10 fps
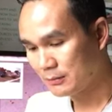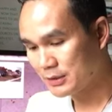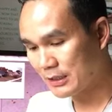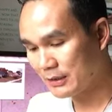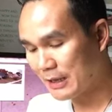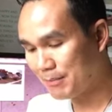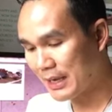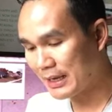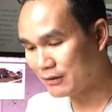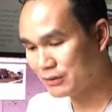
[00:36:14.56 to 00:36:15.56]
Send that
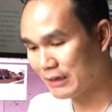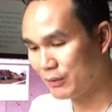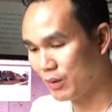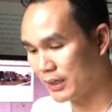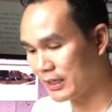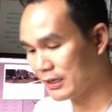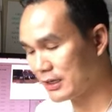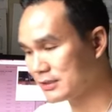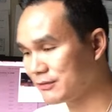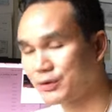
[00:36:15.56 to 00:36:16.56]
back out to everyone again,
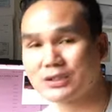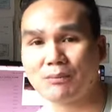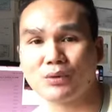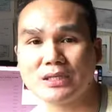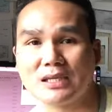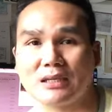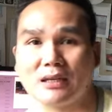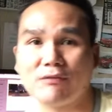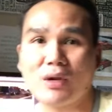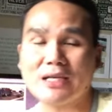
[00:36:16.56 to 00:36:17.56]
because for some reason,
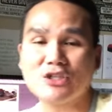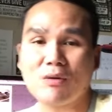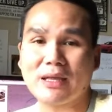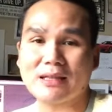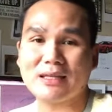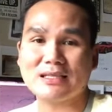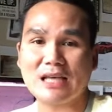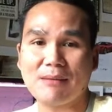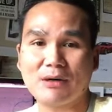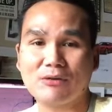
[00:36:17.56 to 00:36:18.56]
if you guys don't get the
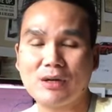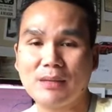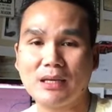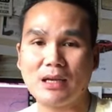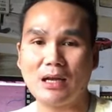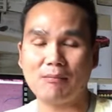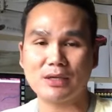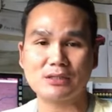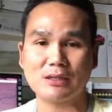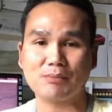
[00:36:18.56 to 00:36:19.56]
assignment agreement,
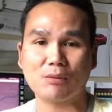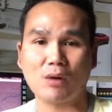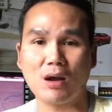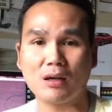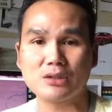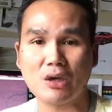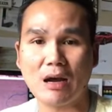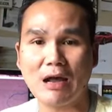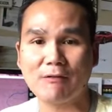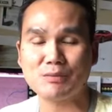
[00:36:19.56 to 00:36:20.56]
there's something wrong. So
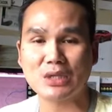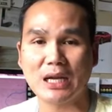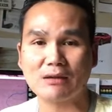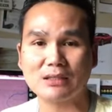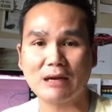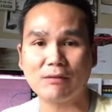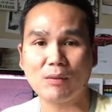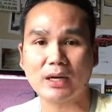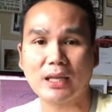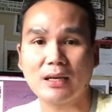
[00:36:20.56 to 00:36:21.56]
I'll have them sent out to
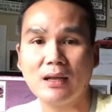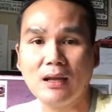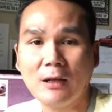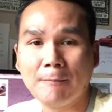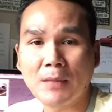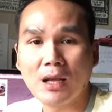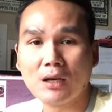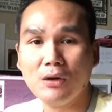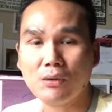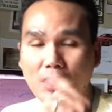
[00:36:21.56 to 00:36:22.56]
everyone again.
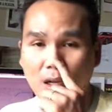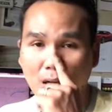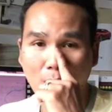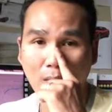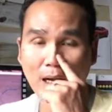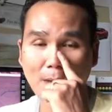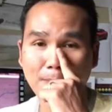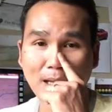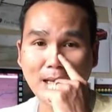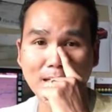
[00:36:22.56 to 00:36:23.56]
Luke, what up,
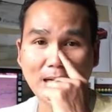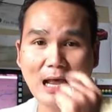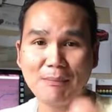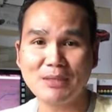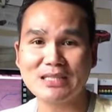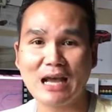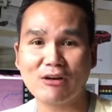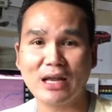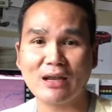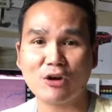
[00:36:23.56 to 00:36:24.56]
man? Happy
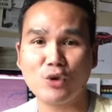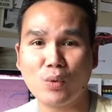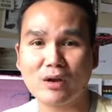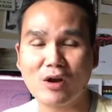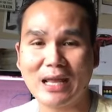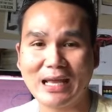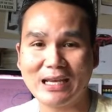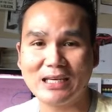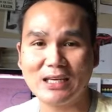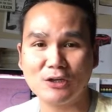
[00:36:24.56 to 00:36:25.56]
Saturday. Are you working on
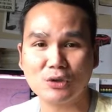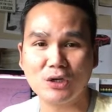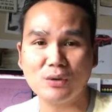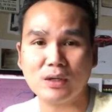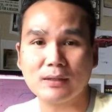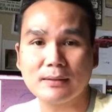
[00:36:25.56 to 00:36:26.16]
any deal, Luke?